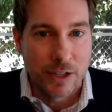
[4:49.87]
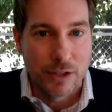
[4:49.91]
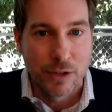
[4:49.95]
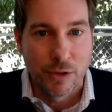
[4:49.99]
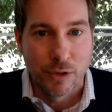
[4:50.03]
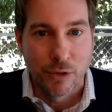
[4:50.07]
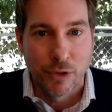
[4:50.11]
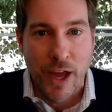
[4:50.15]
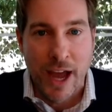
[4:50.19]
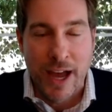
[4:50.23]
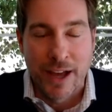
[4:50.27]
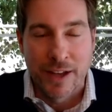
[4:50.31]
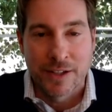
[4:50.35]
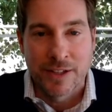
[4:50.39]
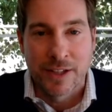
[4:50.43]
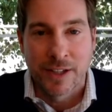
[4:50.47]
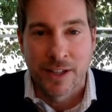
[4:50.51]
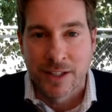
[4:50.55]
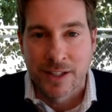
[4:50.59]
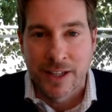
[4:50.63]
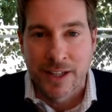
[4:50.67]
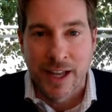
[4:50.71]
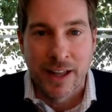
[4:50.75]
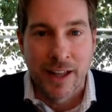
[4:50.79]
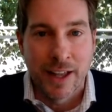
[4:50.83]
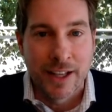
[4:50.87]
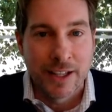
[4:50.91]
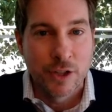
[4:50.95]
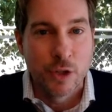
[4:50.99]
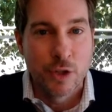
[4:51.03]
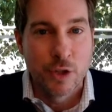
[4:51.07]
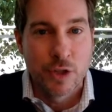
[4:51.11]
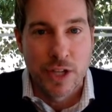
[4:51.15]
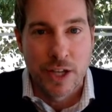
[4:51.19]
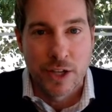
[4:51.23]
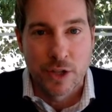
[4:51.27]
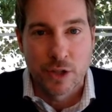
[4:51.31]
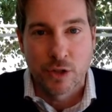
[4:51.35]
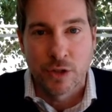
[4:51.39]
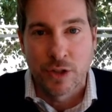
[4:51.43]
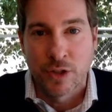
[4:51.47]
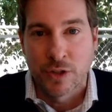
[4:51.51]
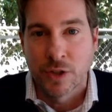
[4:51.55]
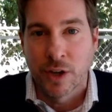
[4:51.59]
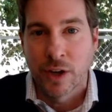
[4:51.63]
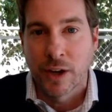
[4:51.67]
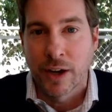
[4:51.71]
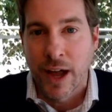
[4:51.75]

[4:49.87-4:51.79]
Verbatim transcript: 2000, because I like to use history as our